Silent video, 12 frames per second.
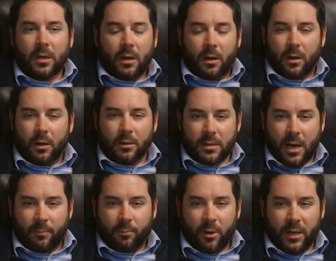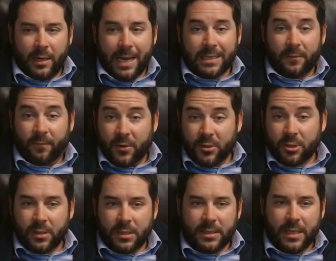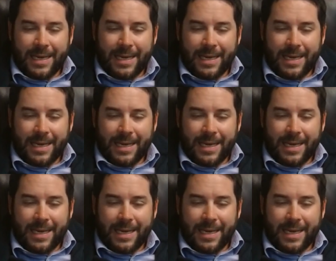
aren't operating it as efficiently as